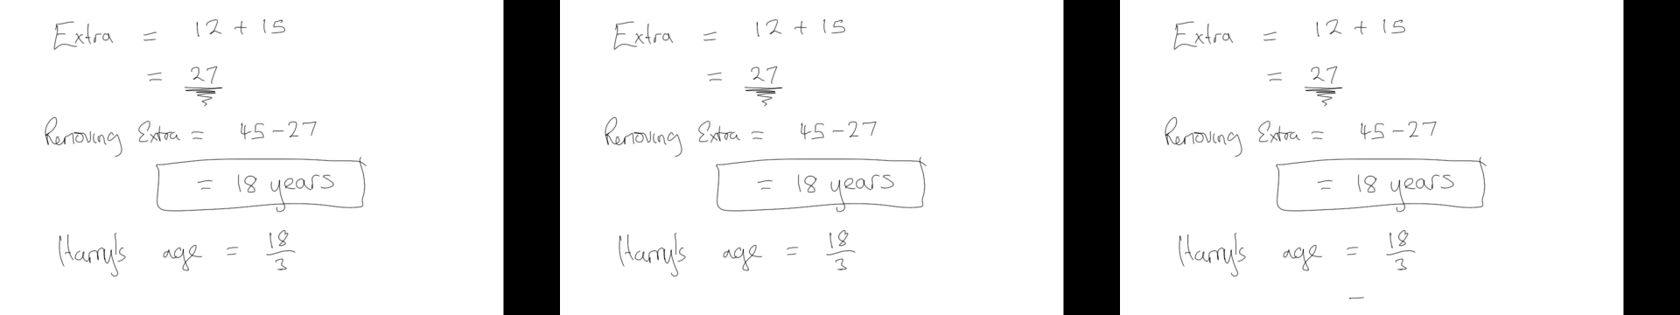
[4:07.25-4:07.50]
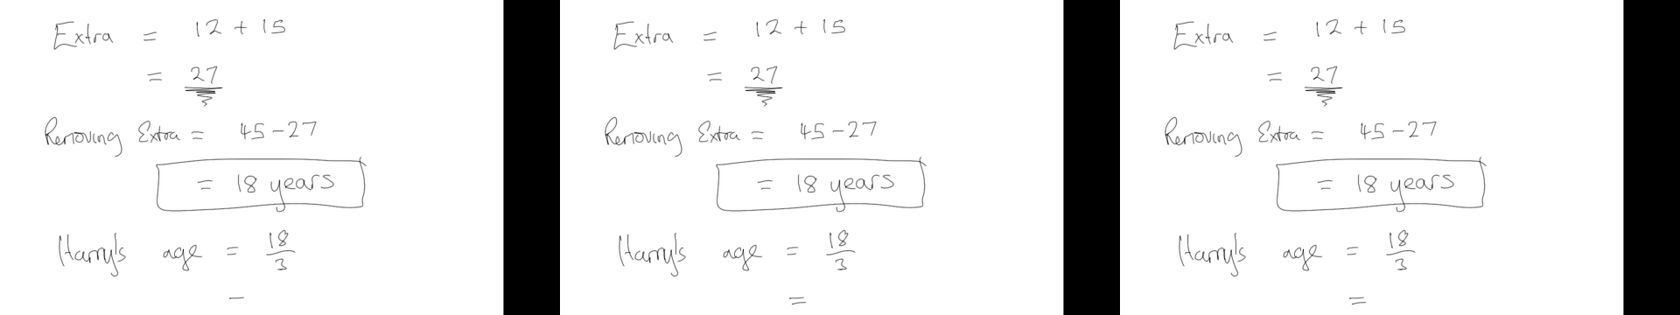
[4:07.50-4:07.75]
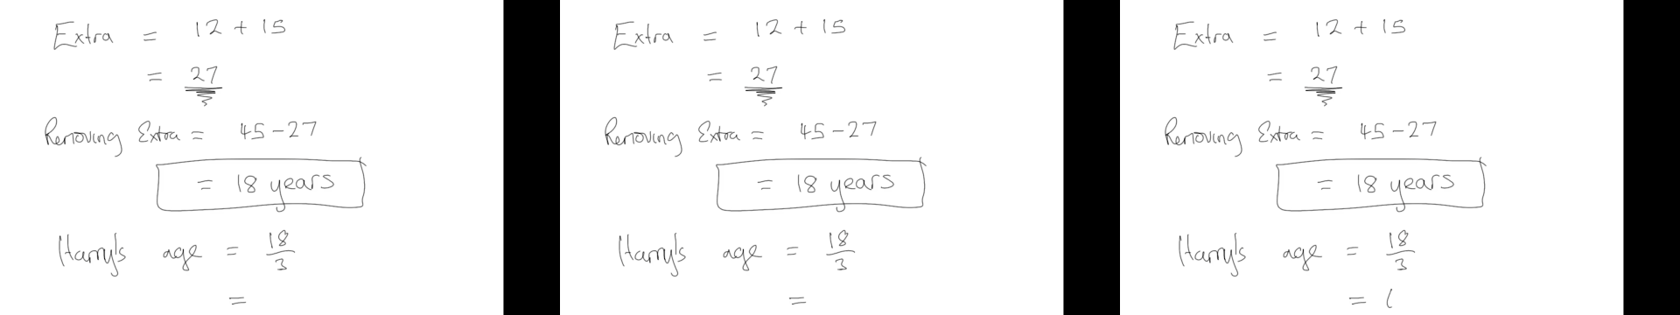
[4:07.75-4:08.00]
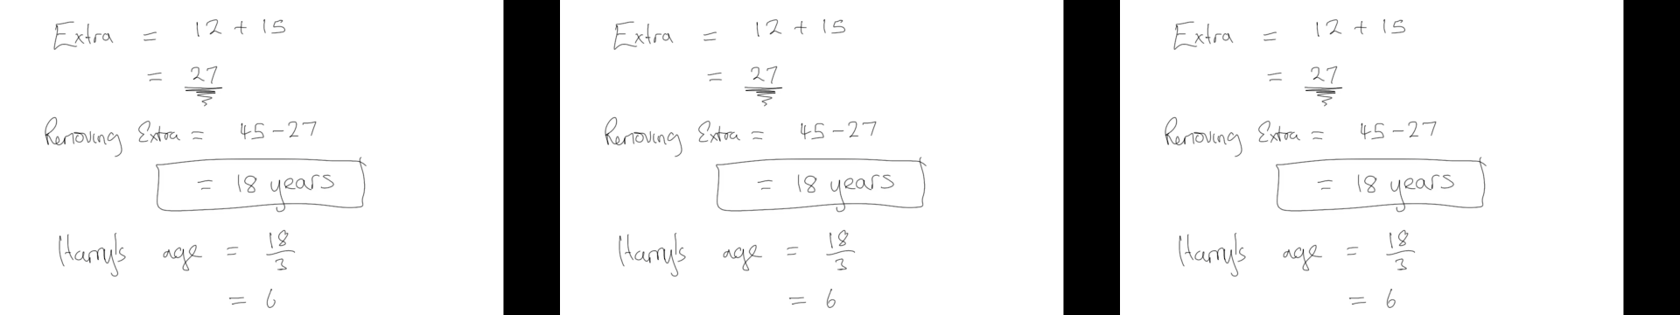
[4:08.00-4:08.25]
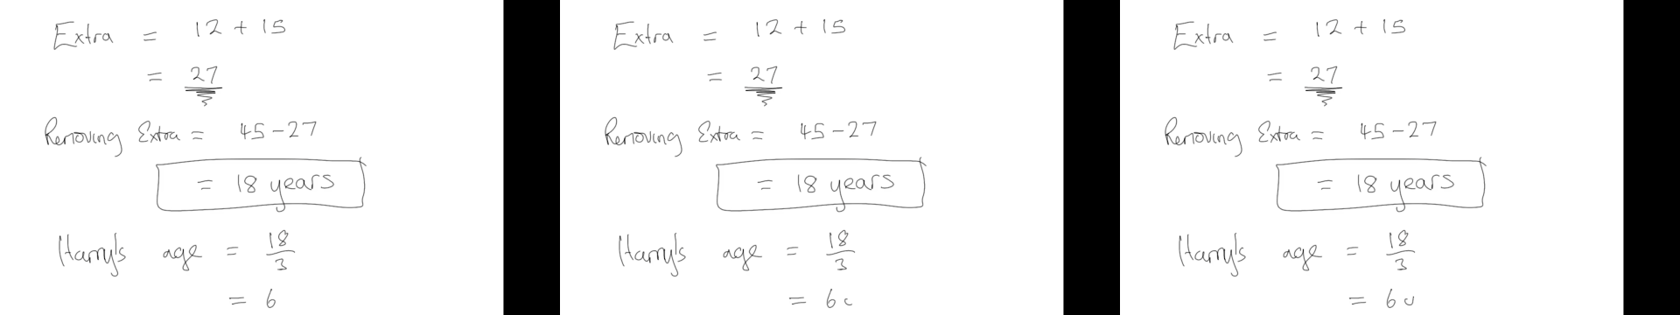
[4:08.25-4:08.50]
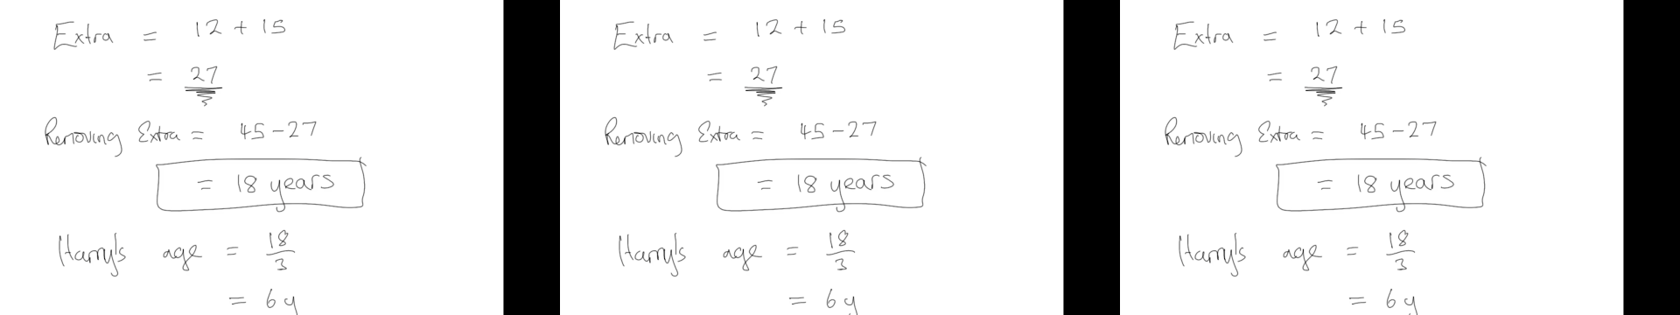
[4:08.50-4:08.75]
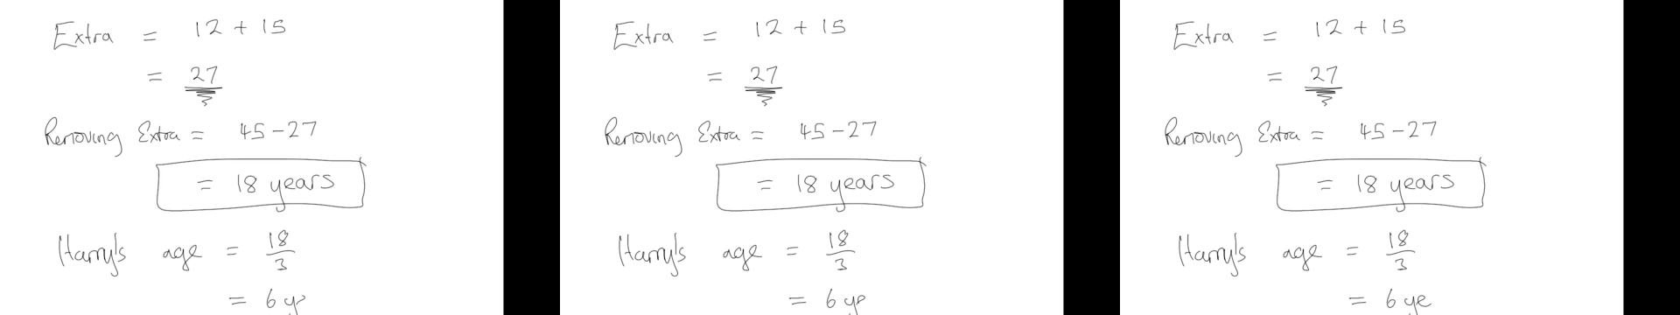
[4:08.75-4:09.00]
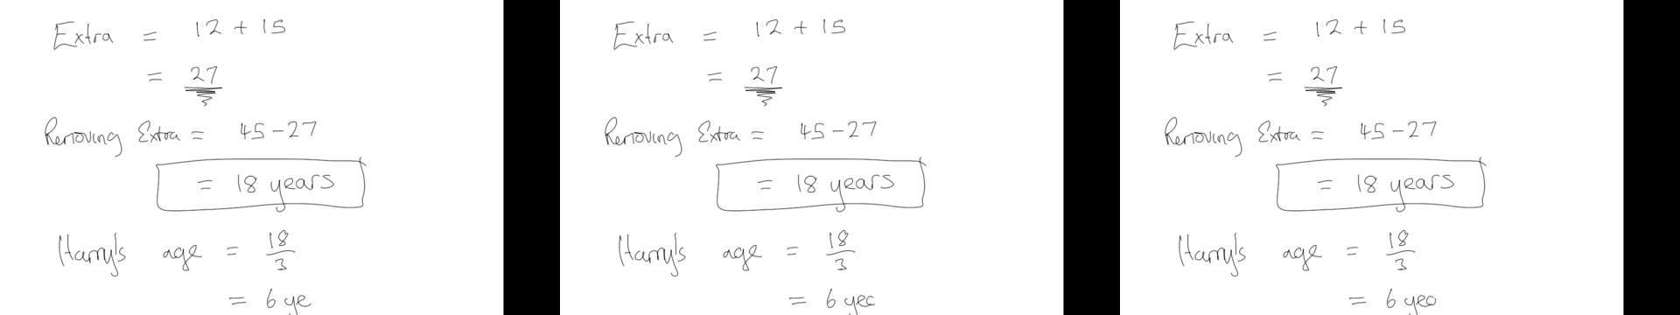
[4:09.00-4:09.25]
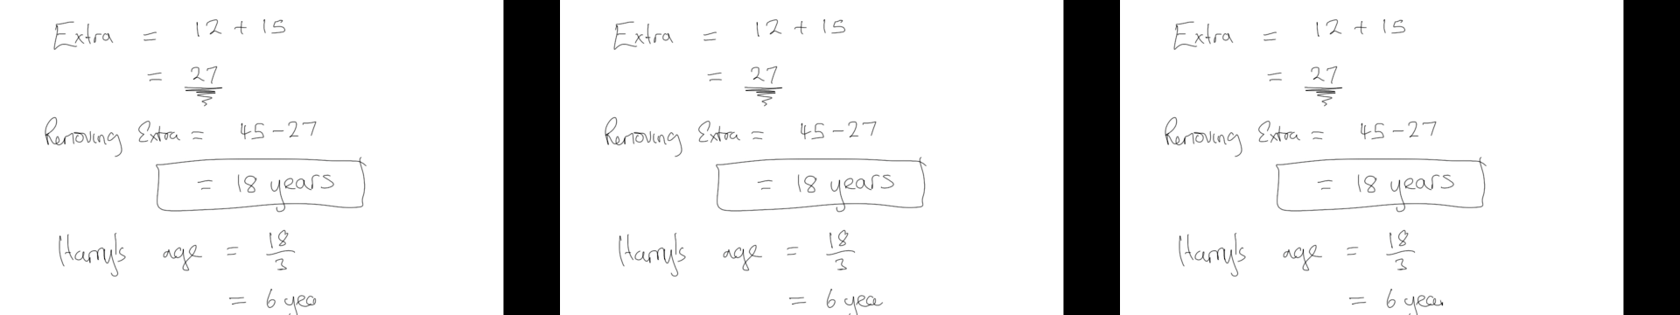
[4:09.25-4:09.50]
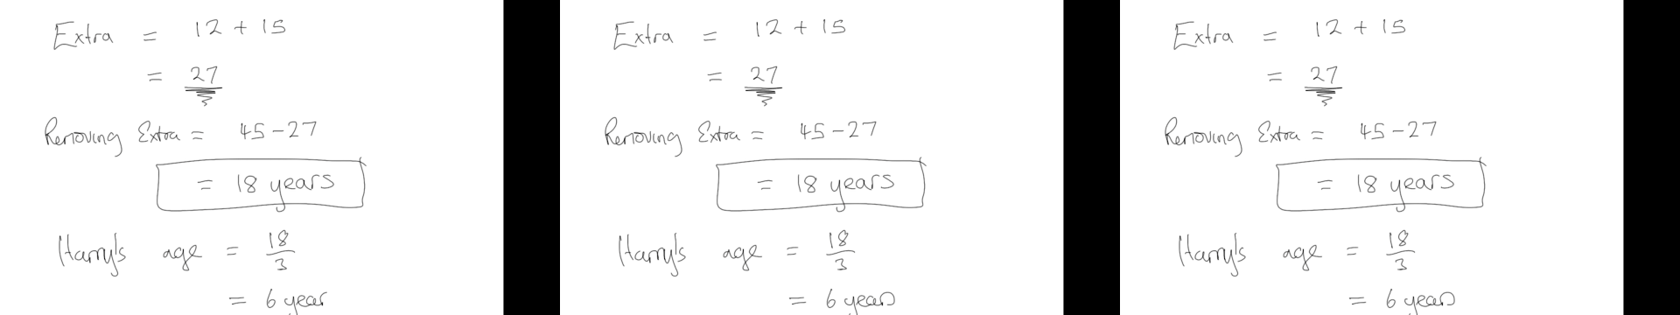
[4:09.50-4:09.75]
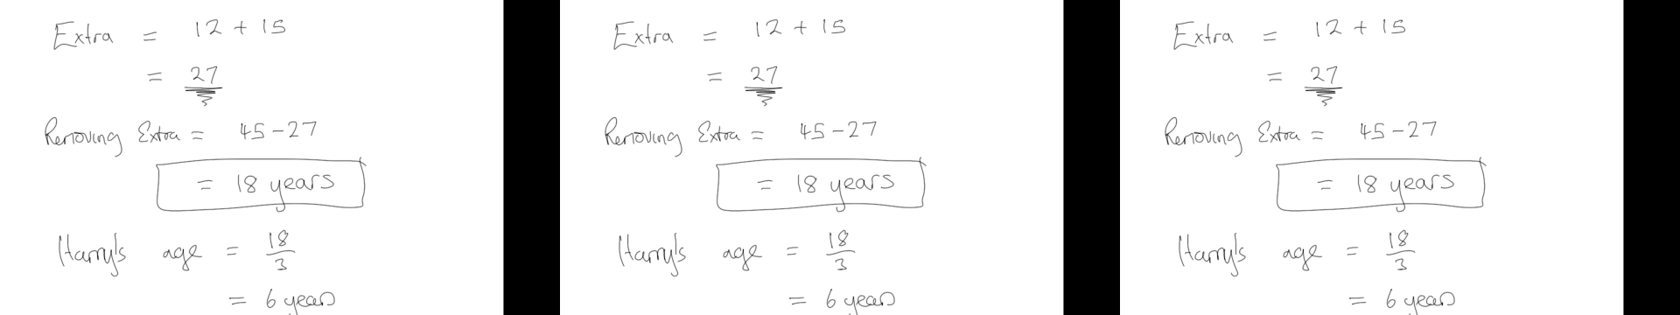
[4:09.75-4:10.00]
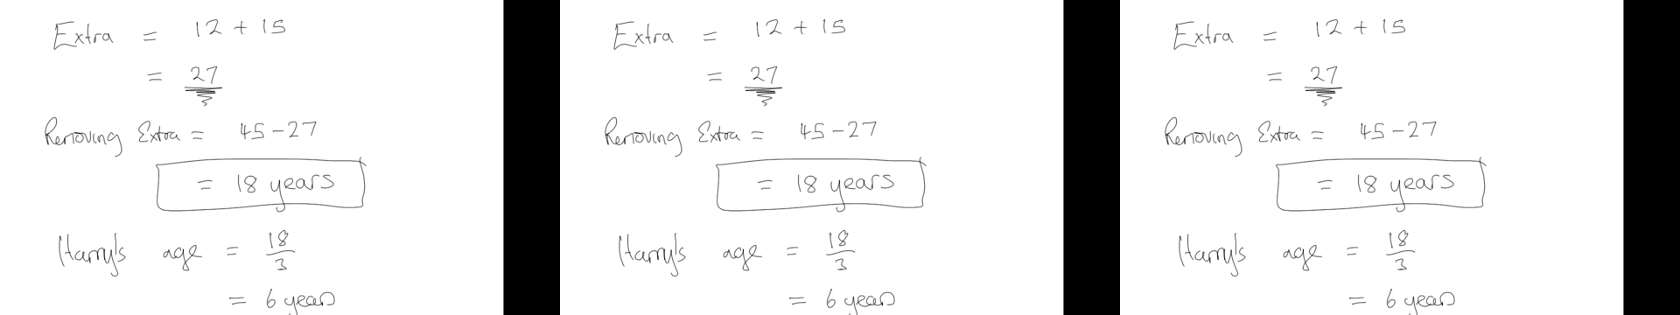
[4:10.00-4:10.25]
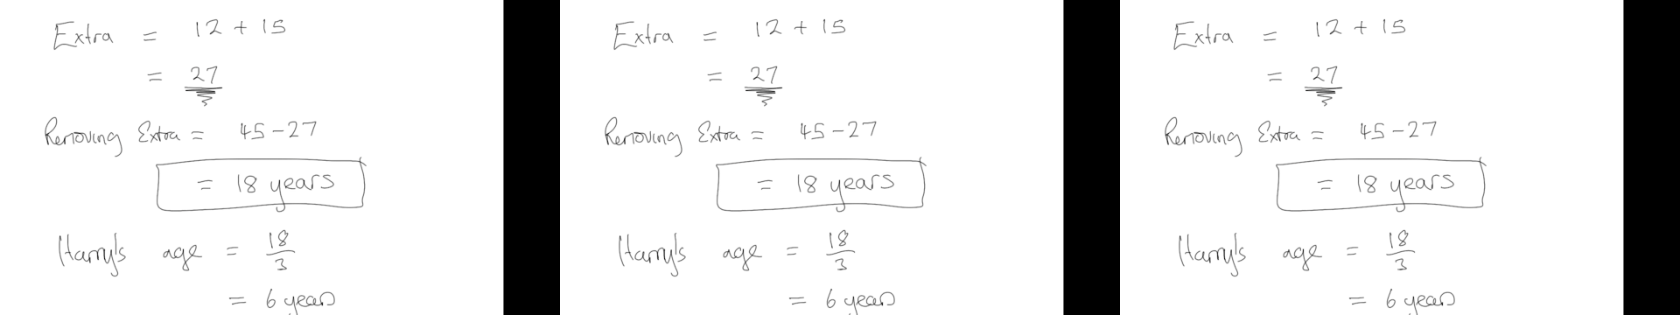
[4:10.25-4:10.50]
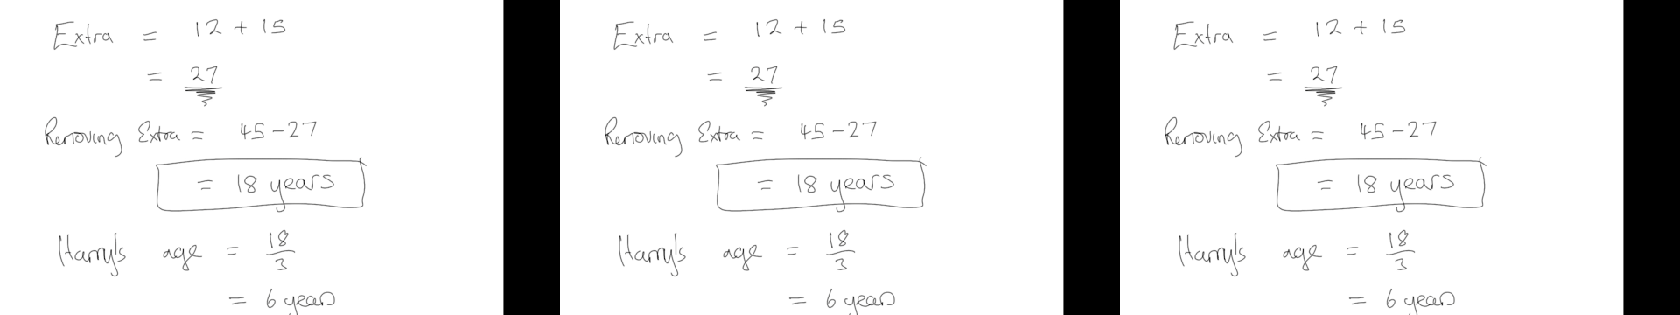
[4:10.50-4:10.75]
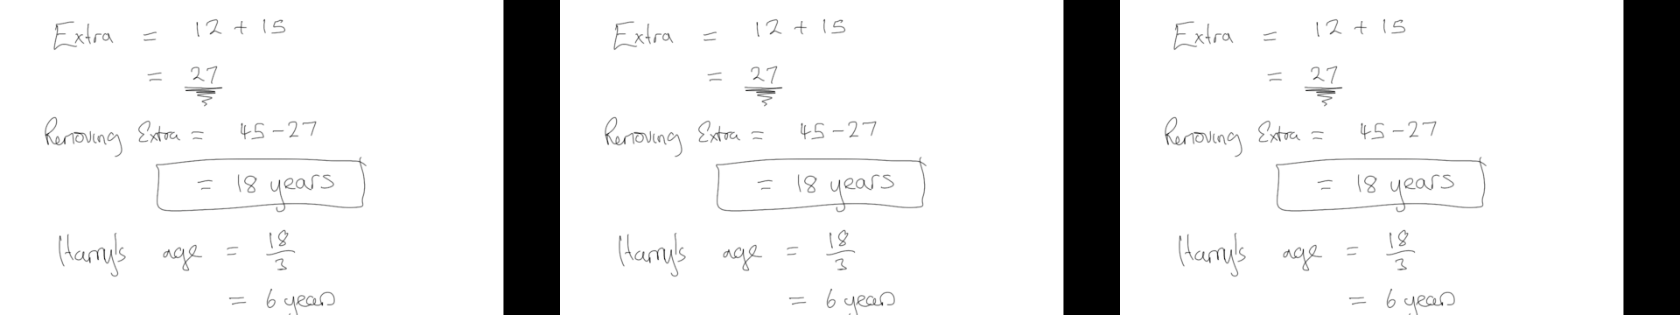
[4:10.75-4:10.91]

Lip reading: (no speaker visible)